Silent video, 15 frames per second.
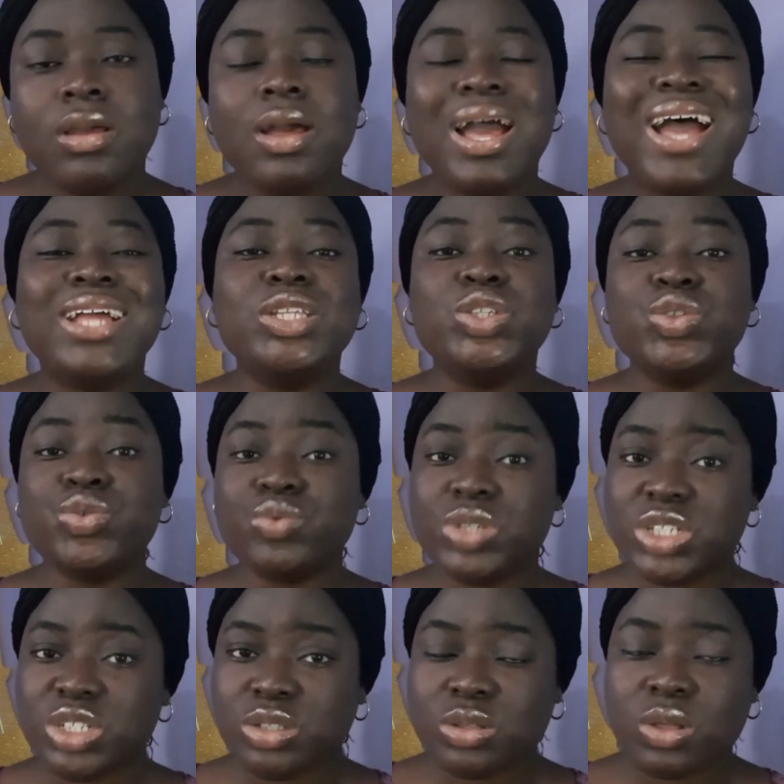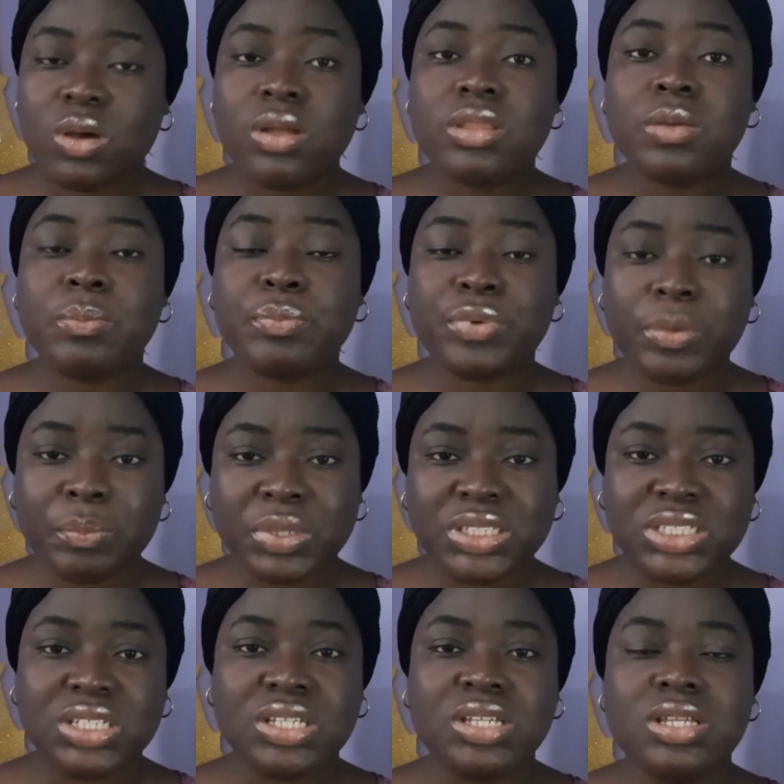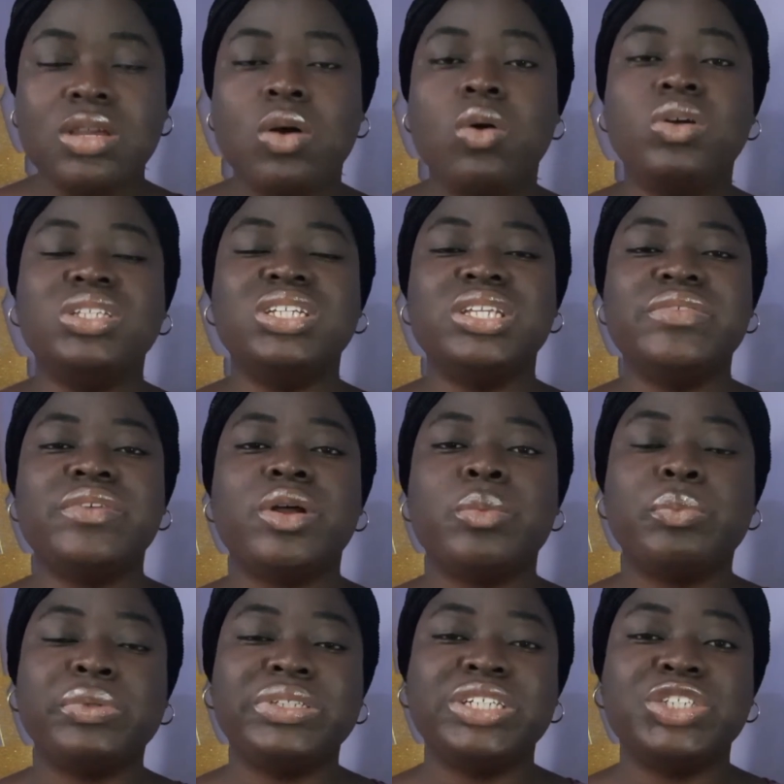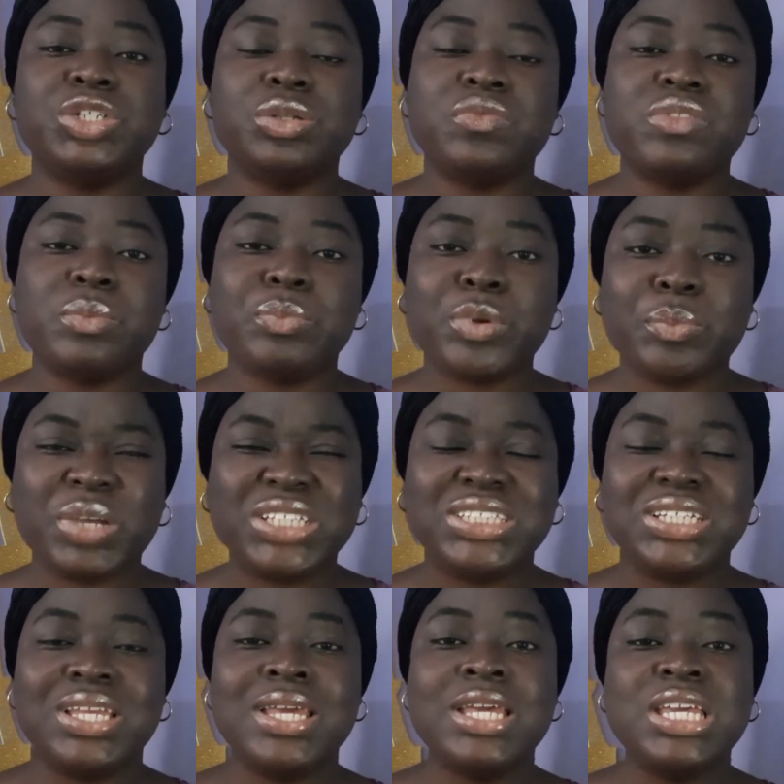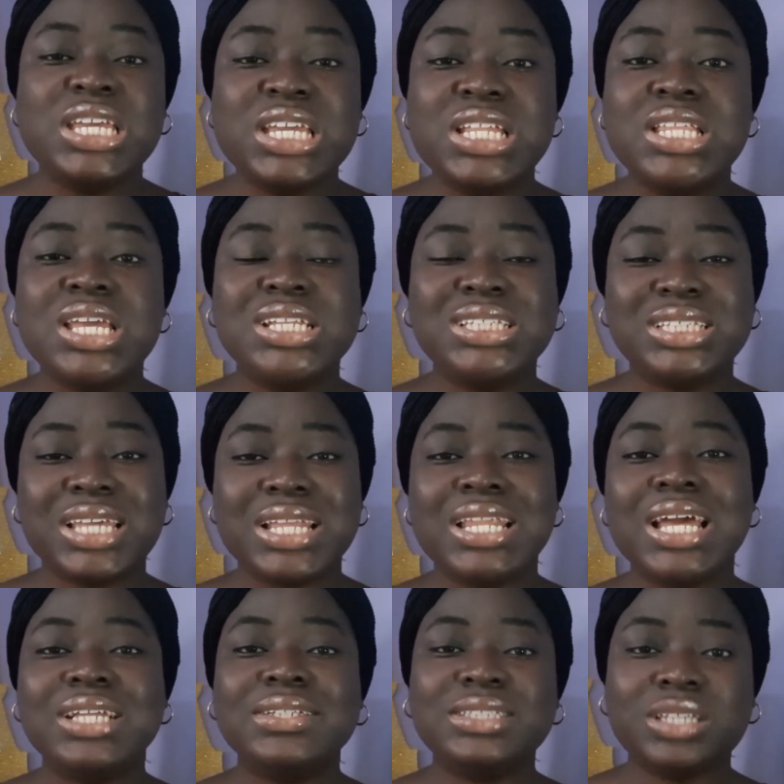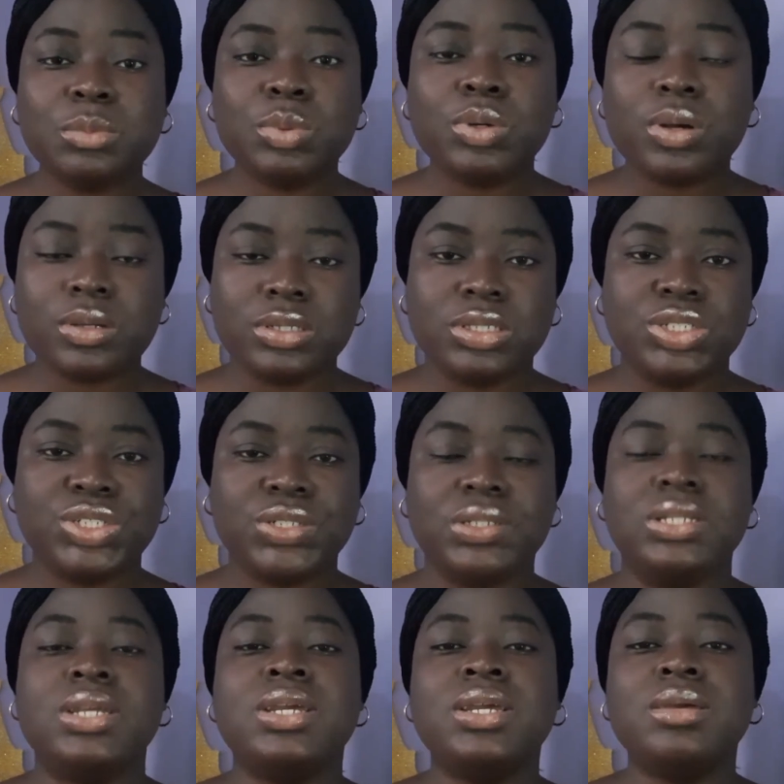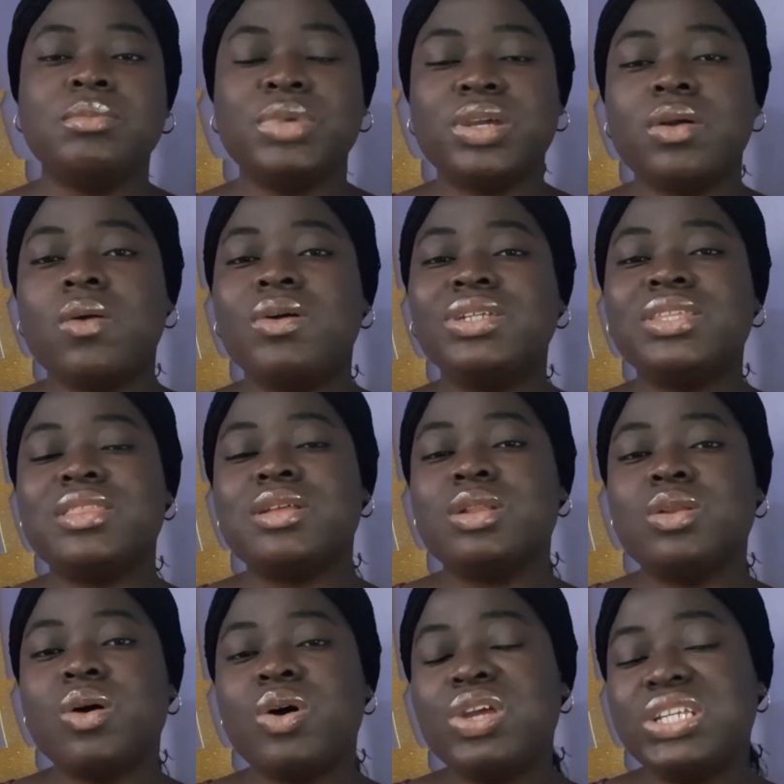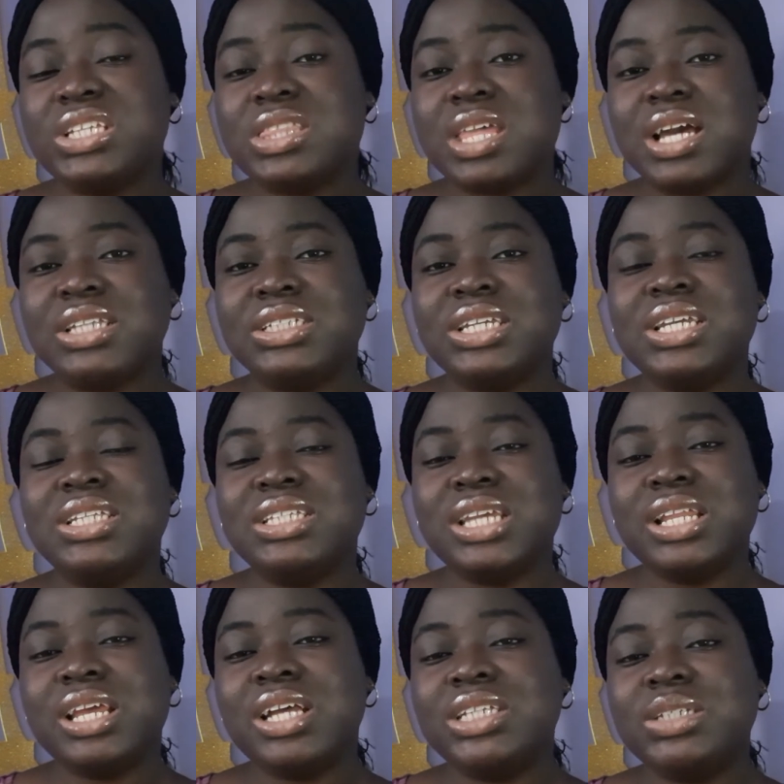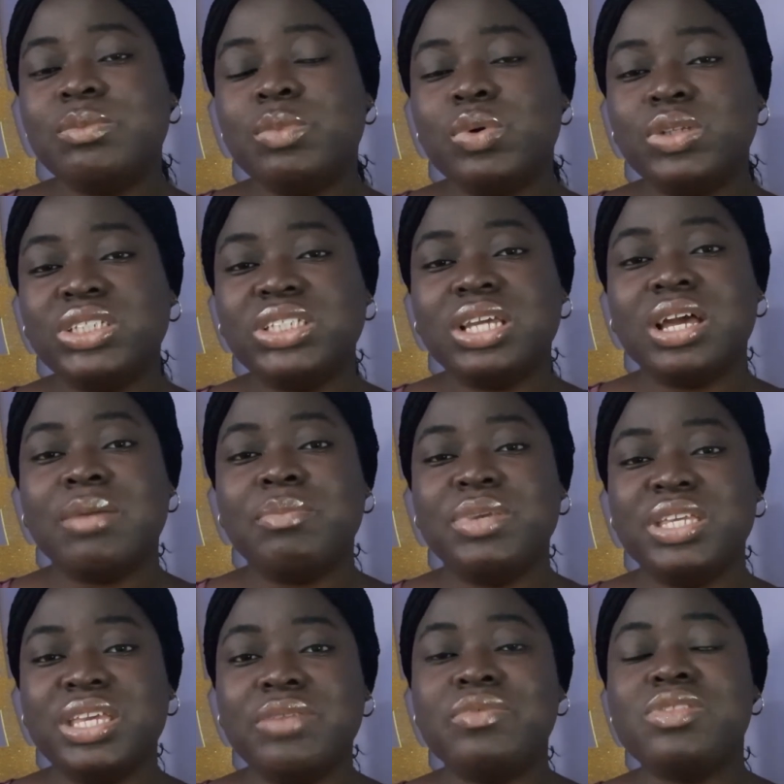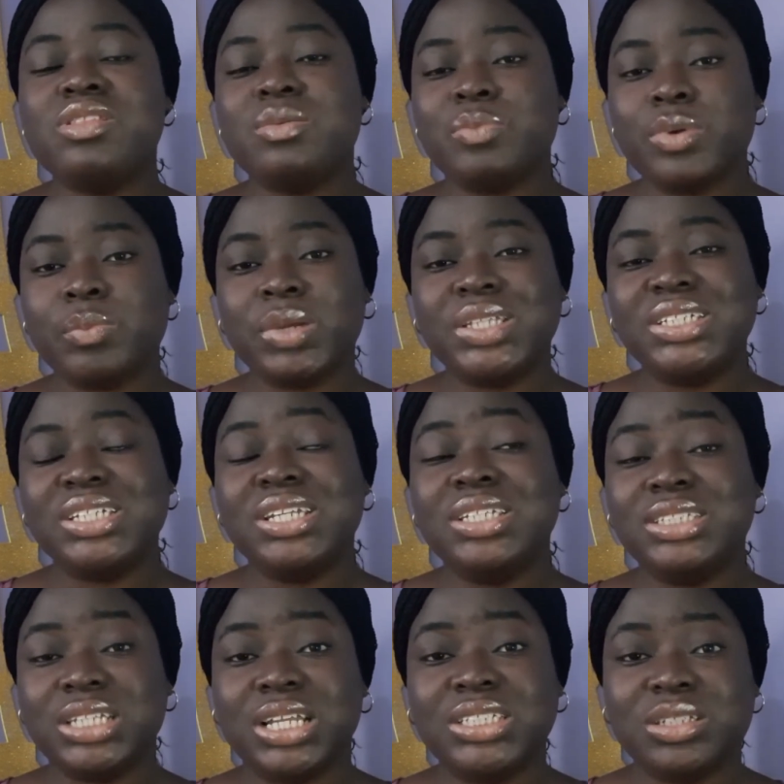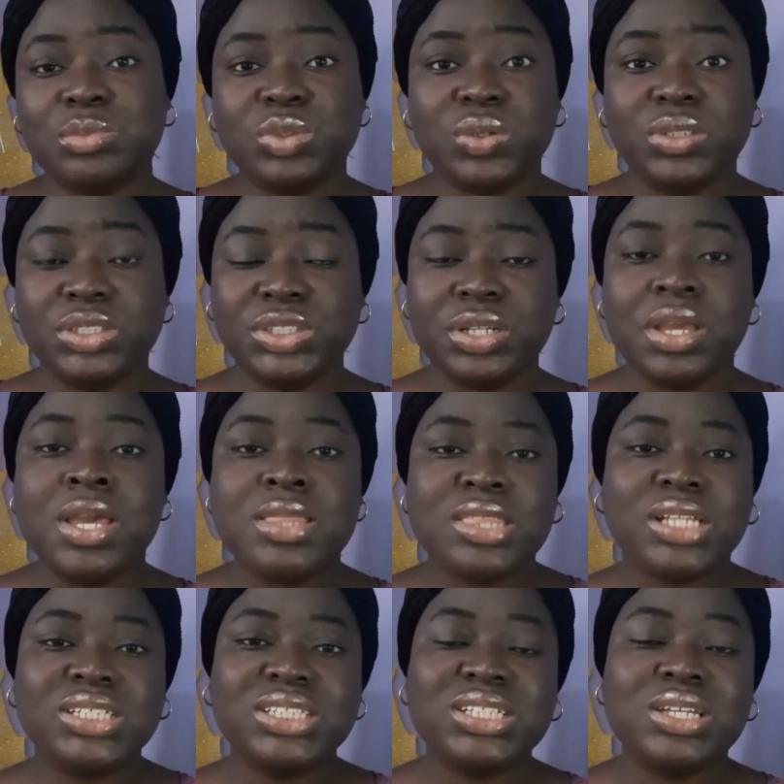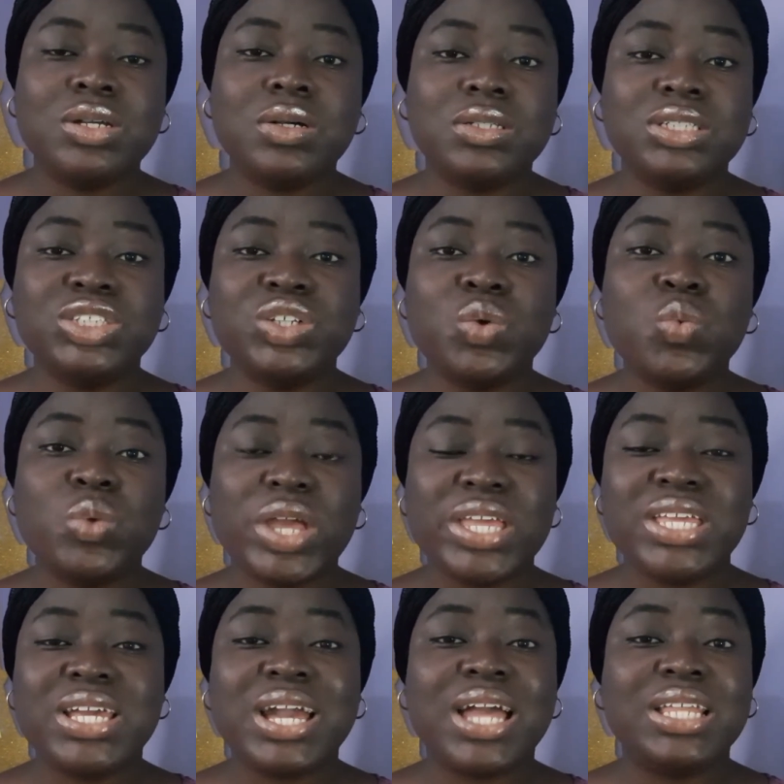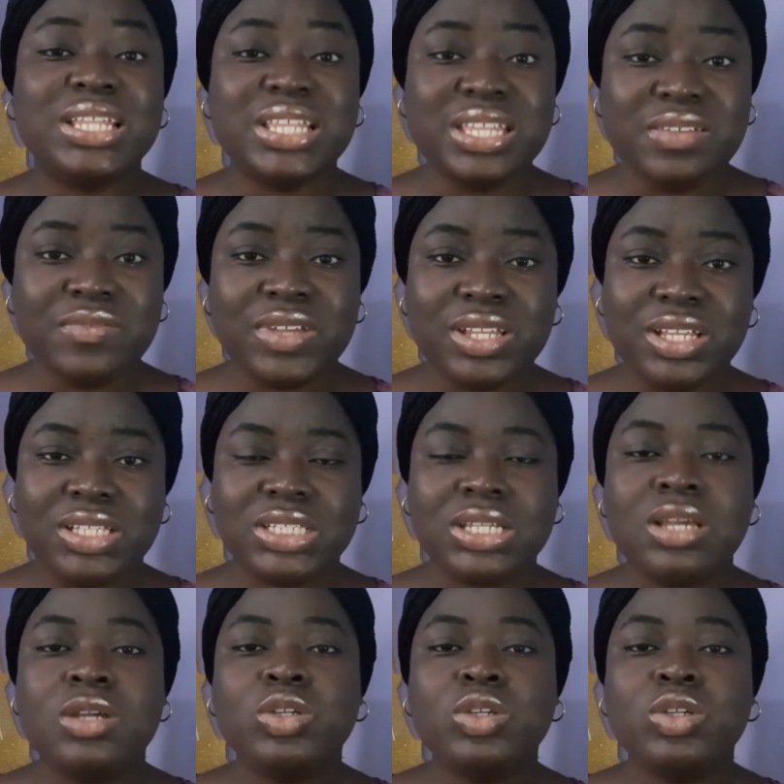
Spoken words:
and to restore the property or deliver a possession of the property in a tenantable condition, because the law is that a tenant must be given the property in a tenantable condition, that is, in a condition where he can live in it.